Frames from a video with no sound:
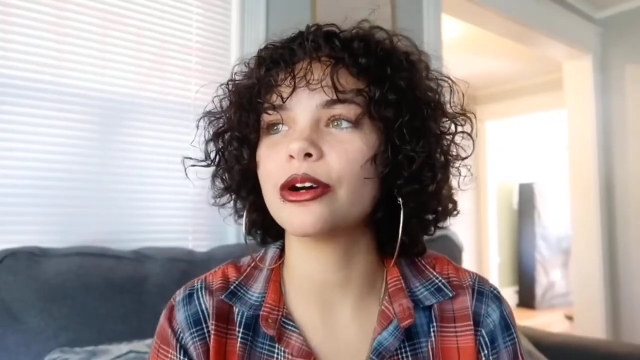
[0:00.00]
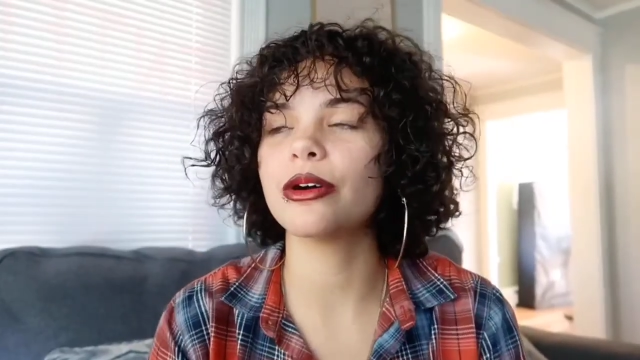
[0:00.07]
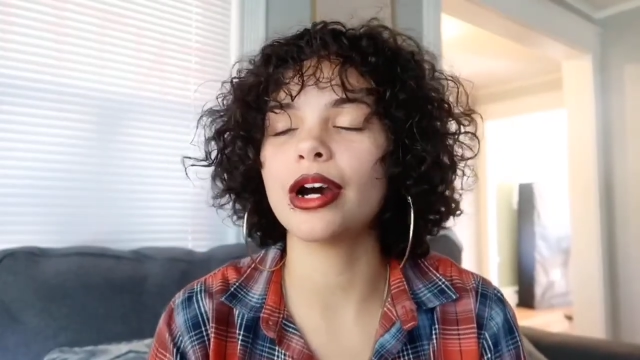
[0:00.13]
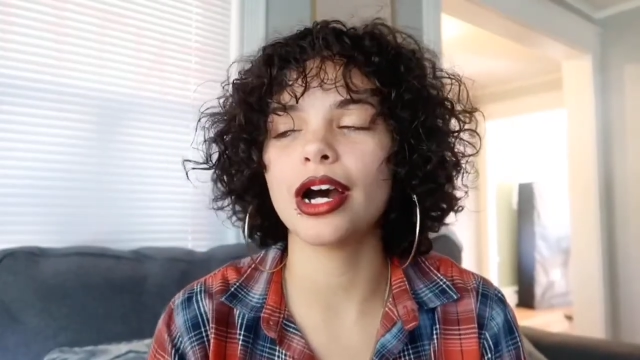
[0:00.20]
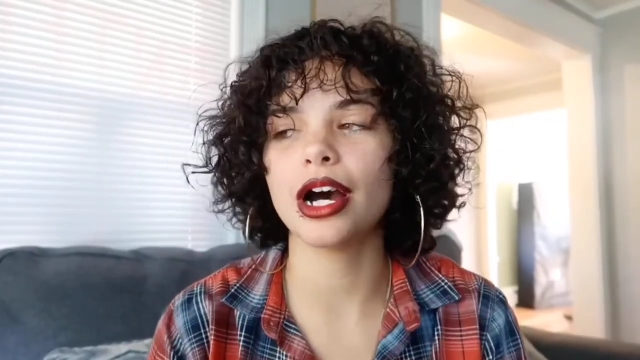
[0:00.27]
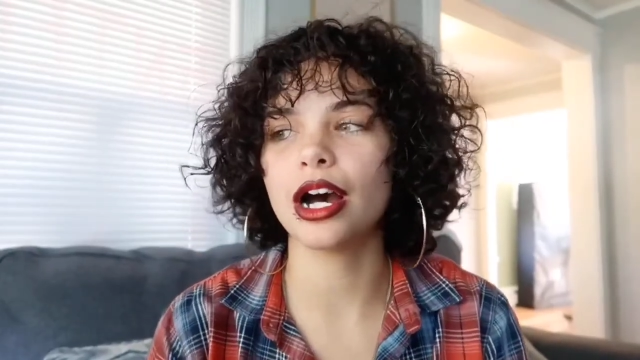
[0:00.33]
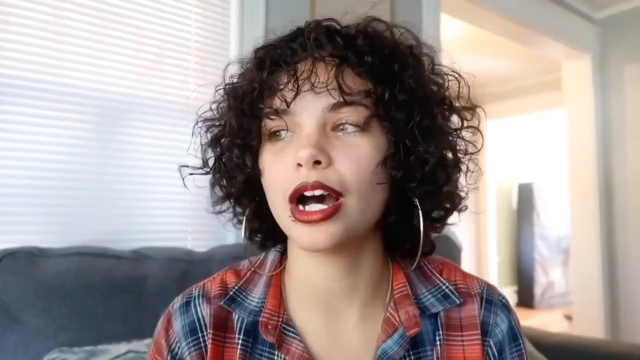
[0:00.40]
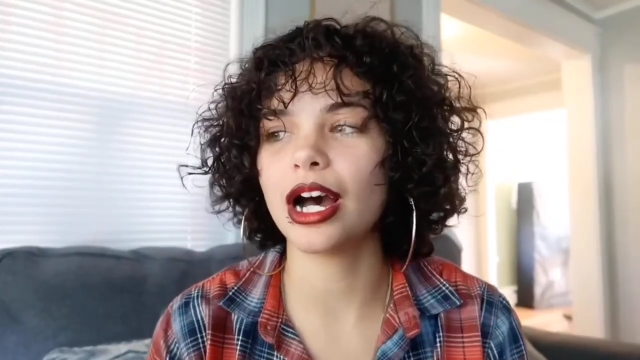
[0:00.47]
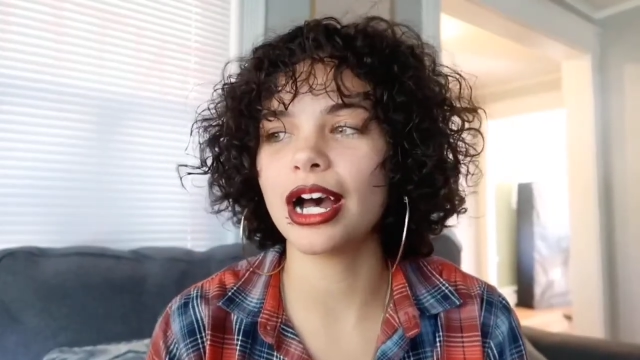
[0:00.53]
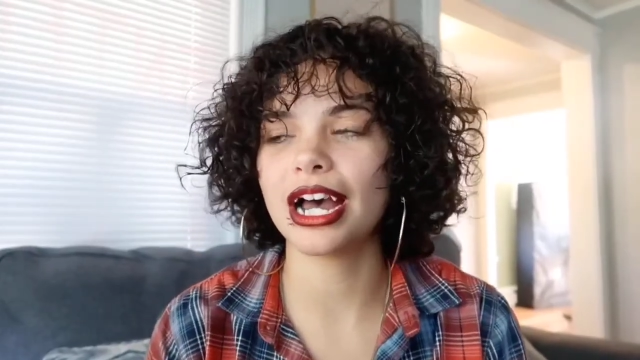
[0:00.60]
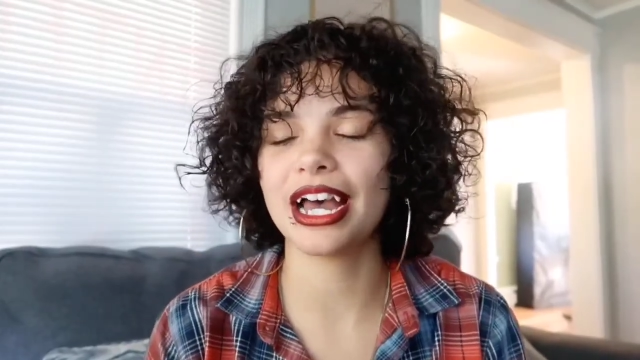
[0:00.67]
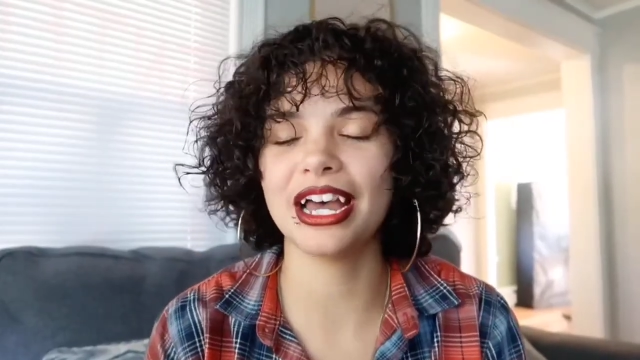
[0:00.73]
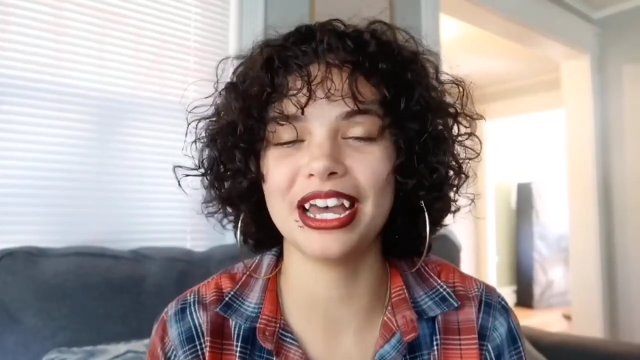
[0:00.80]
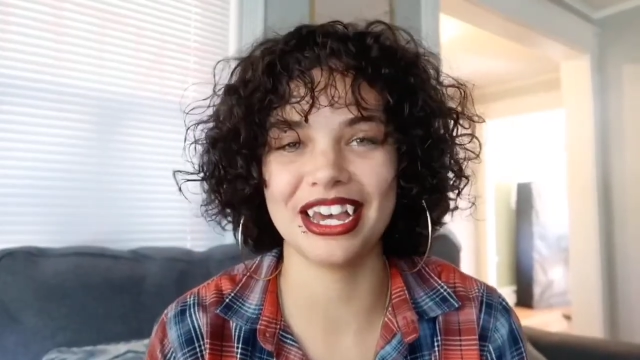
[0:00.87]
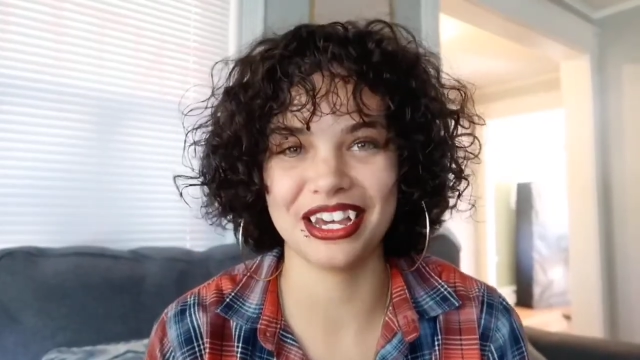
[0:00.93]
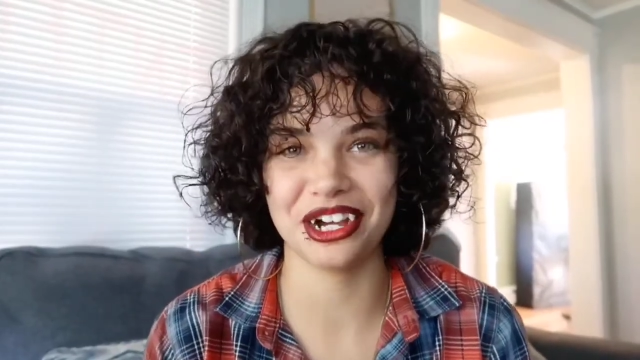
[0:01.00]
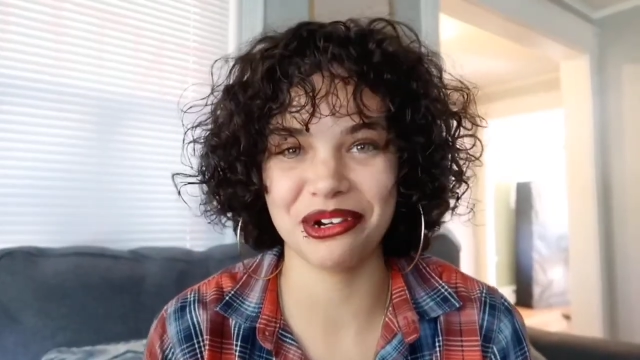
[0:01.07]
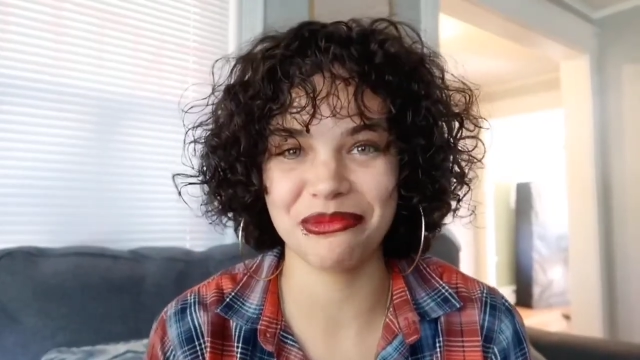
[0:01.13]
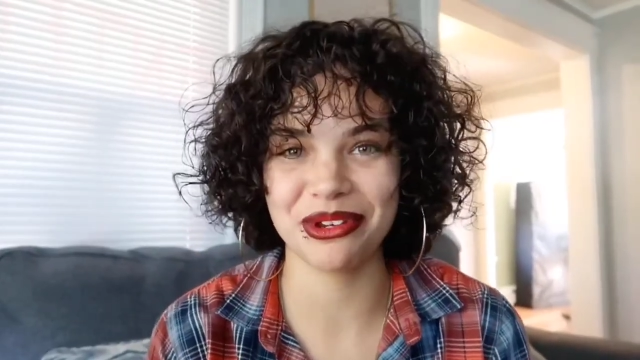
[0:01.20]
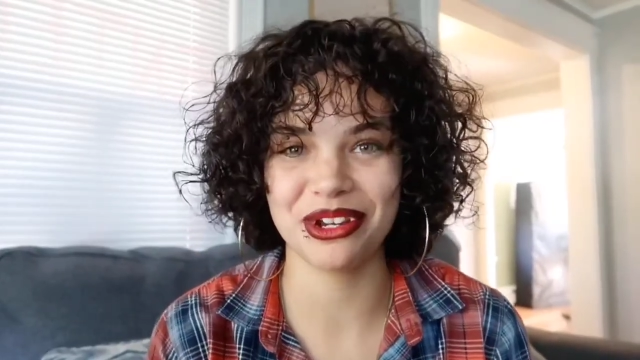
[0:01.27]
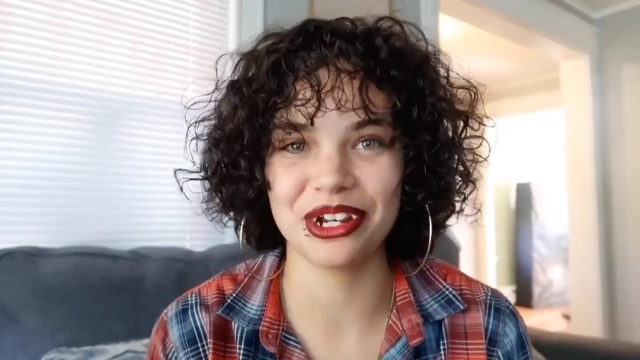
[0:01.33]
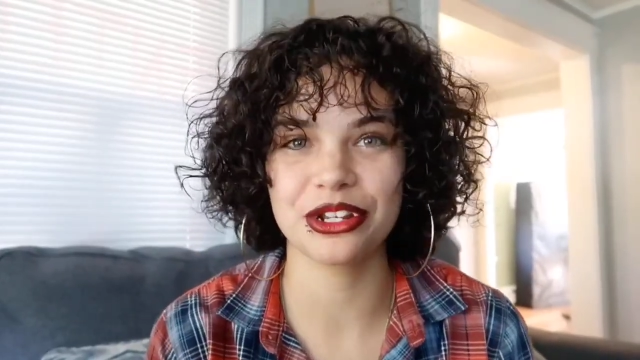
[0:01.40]
I
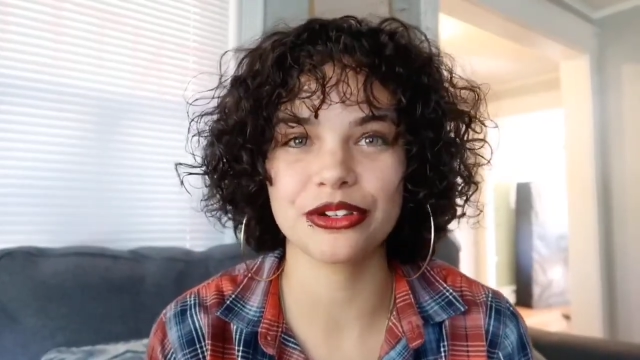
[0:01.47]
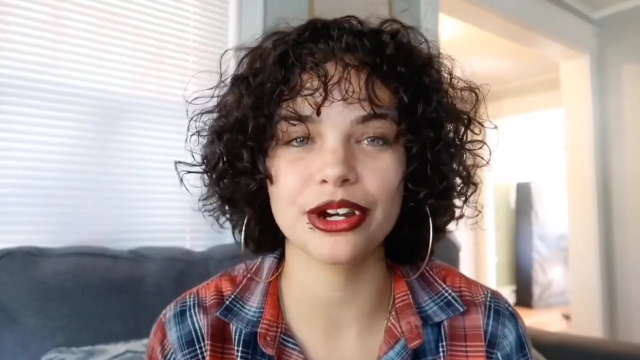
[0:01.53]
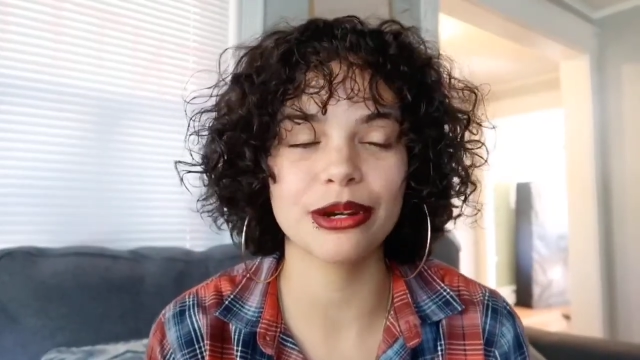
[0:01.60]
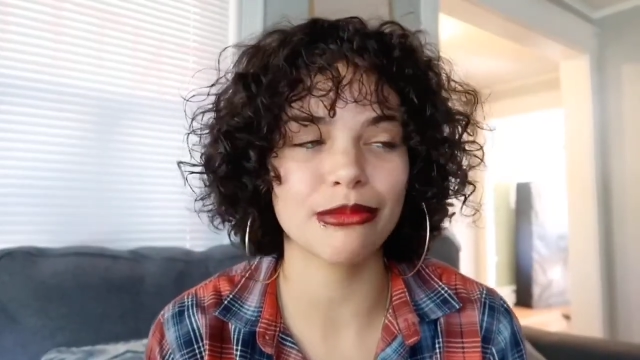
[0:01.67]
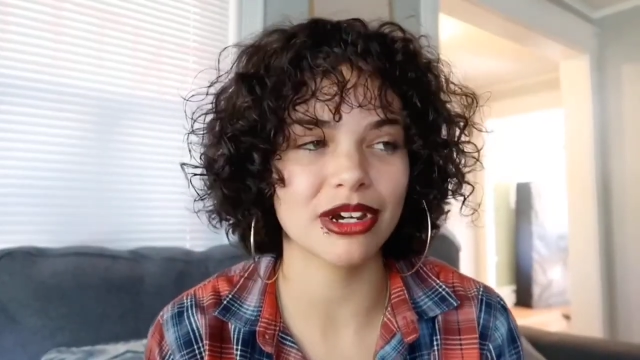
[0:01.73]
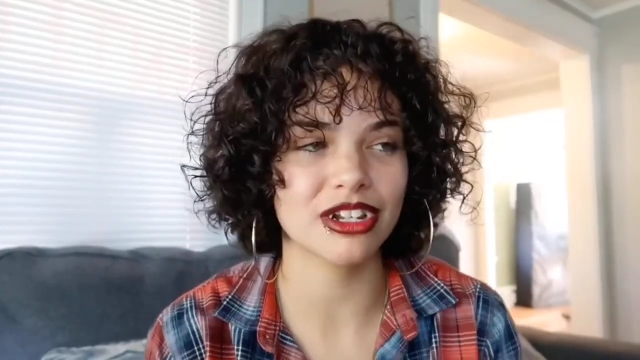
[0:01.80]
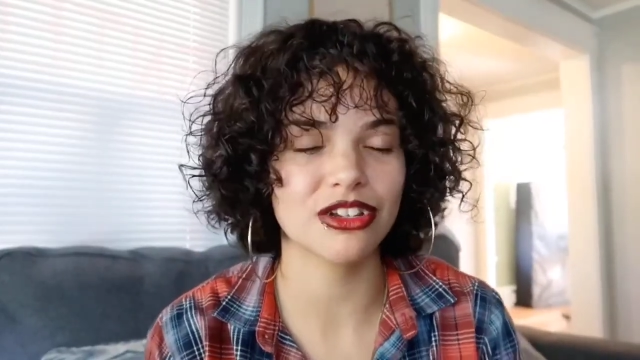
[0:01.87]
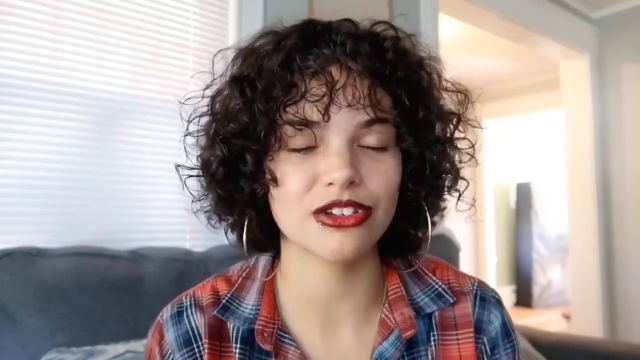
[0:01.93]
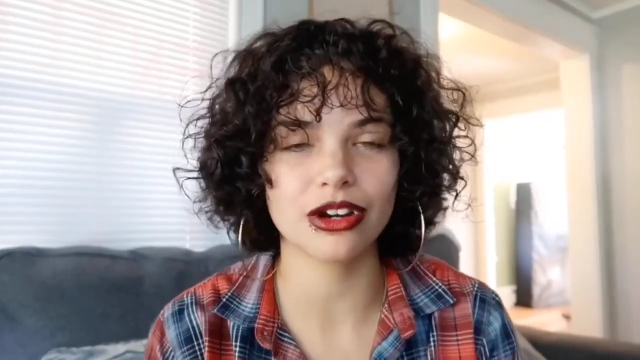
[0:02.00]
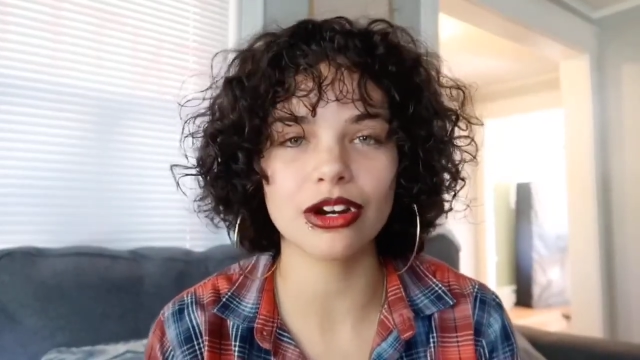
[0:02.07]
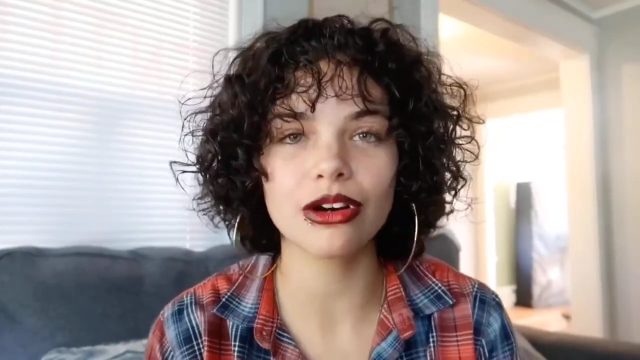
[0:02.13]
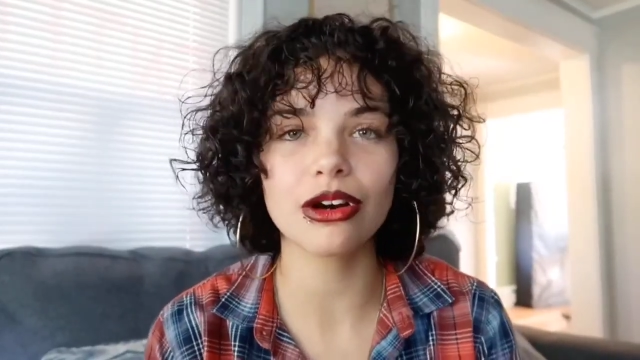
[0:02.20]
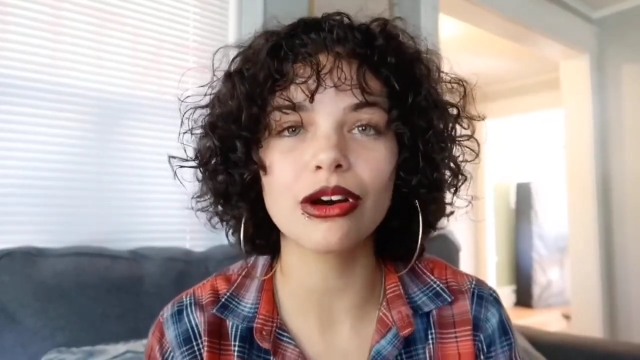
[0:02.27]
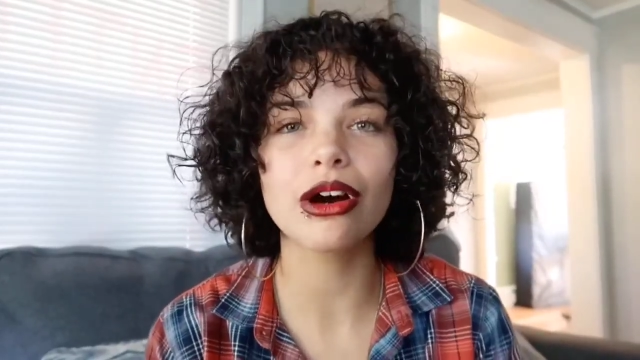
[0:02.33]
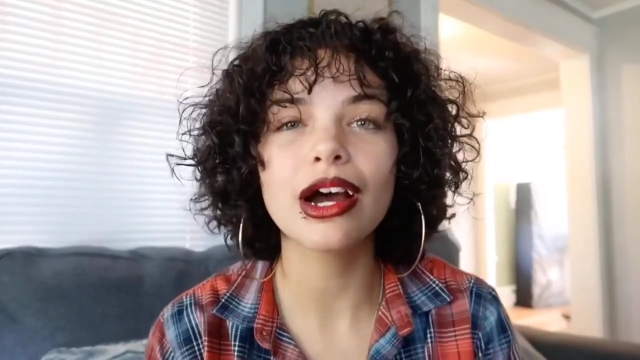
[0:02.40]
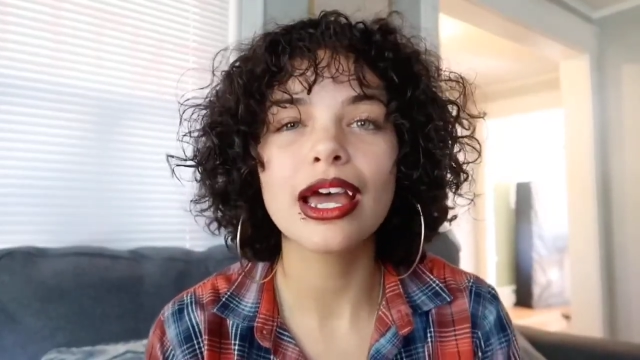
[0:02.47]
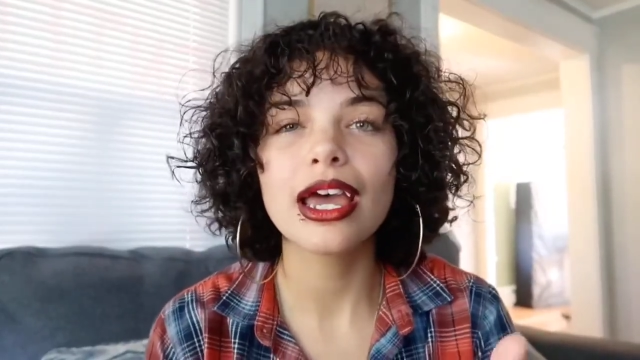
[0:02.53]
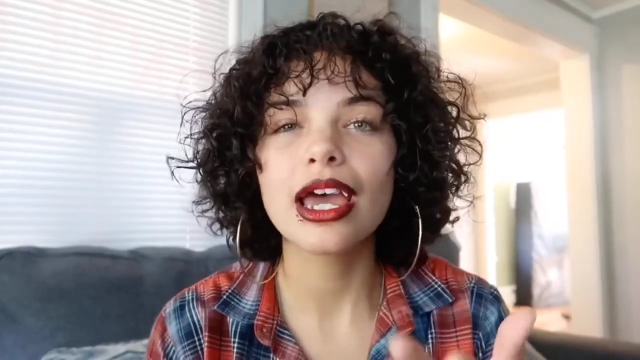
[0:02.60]
hope you enjoyed my struggle